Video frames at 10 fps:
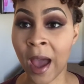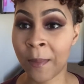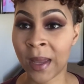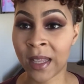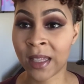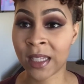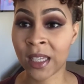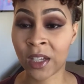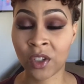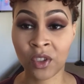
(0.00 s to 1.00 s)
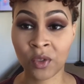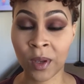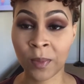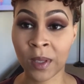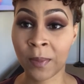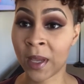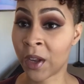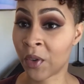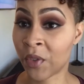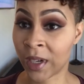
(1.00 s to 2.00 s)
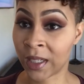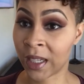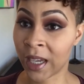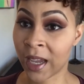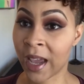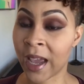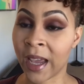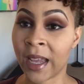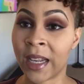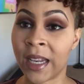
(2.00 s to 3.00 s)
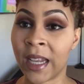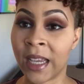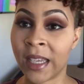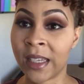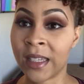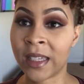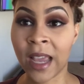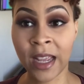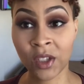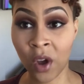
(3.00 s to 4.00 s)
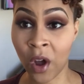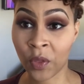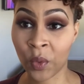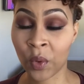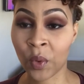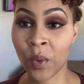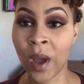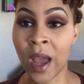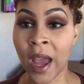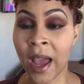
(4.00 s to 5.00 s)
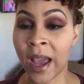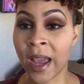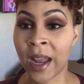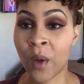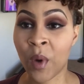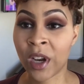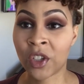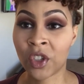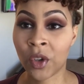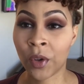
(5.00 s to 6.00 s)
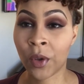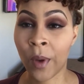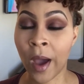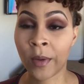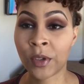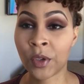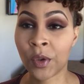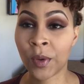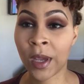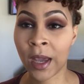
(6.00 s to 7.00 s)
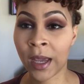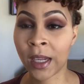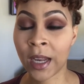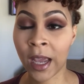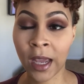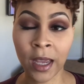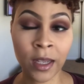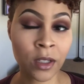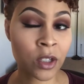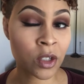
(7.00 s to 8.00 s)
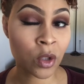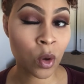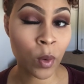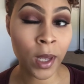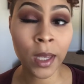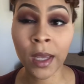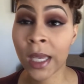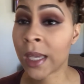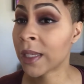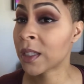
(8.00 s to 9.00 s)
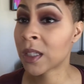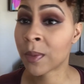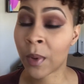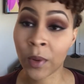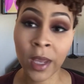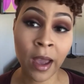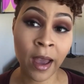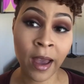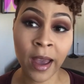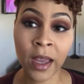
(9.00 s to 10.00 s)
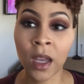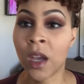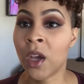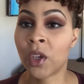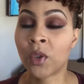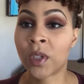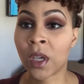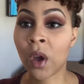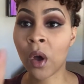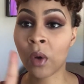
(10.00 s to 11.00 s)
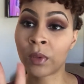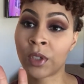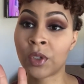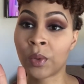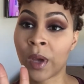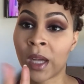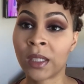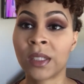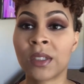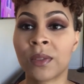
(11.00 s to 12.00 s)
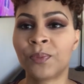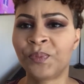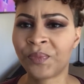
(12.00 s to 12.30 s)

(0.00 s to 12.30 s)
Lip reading: made this extremely beginner friendly and it is a talk through, and I wanted to show you how to create just a quick smoky eye using only 2 colors.